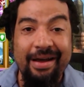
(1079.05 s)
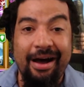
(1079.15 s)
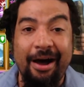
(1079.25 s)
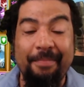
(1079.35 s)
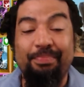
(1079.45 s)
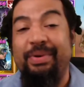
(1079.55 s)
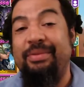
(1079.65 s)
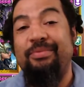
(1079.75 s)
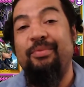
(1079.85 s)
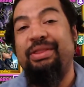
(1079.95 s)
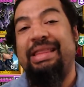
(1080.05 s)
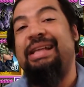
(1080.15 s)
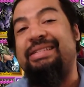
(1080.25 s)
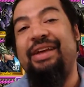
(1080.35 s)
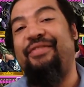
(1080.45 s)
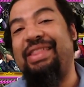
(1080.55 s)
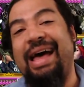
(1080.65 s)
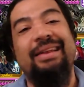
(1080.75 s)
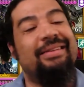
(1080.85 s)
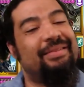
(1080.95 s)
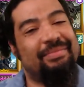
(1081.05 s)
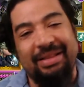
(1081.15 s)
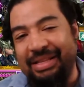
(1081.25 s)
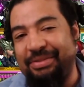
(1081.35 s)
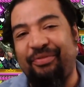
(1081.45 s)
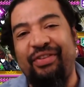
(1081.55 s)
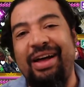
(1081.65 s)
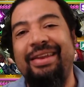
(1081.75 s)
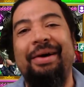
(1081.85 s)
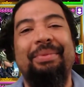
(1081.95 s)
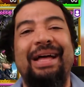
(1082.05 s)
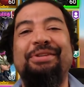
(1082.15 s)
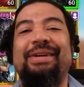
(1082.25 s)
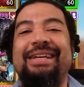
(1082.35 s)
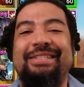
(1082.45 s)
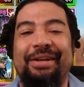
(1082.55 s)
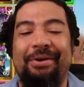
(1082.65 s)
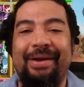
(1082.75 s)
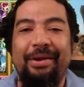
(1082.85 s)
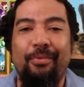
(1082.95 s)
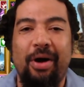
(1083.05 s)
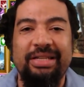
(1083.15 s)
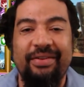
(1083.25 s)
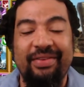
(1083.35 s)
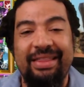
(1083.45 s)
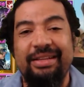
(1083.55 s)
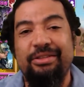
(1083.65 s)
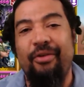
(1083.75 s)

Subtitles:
But that's enough of that. It was fun. I'm glad you guys stuck around and watched everything.